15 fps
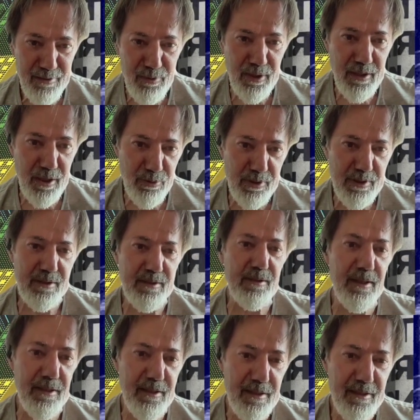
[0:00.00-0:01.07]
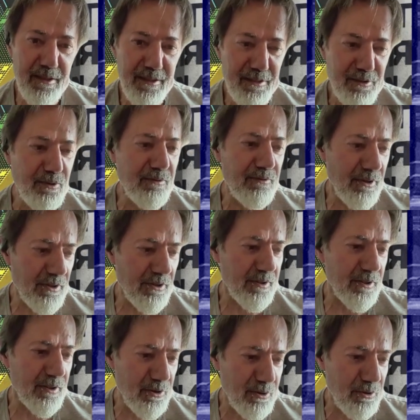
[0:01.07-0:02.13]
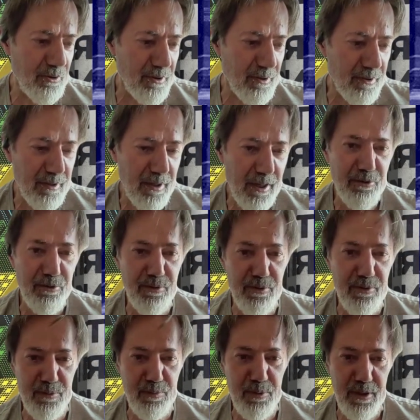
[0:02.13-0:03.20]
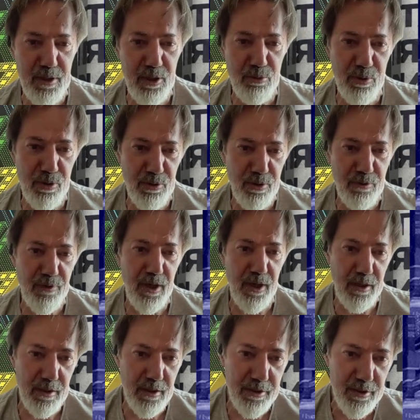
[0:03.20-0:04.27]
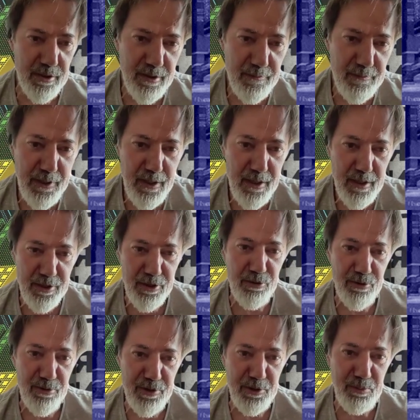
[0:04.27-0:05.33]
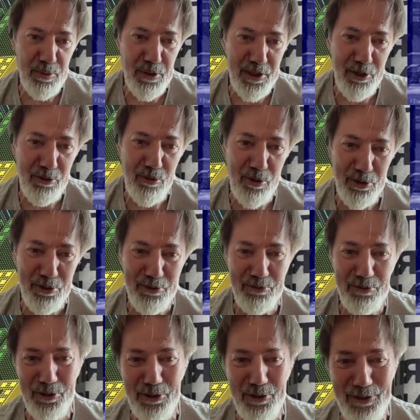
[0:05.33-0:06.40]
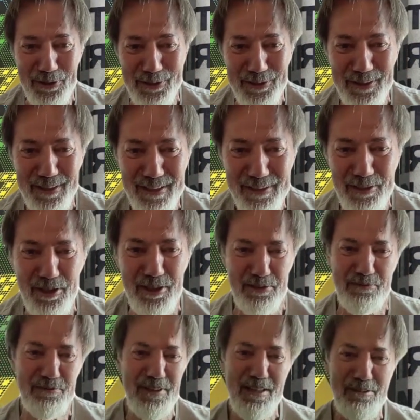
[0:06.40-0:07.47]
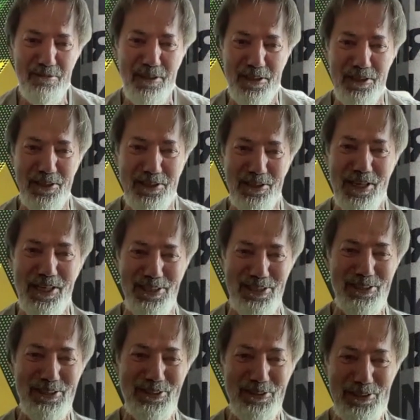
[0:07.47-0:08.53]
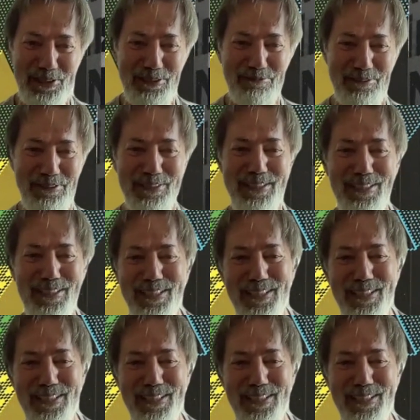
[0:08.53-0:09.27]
when I was still a university student. I couldn't speak a word of English. She couldn't speak a word of Turkish. Just crazy, even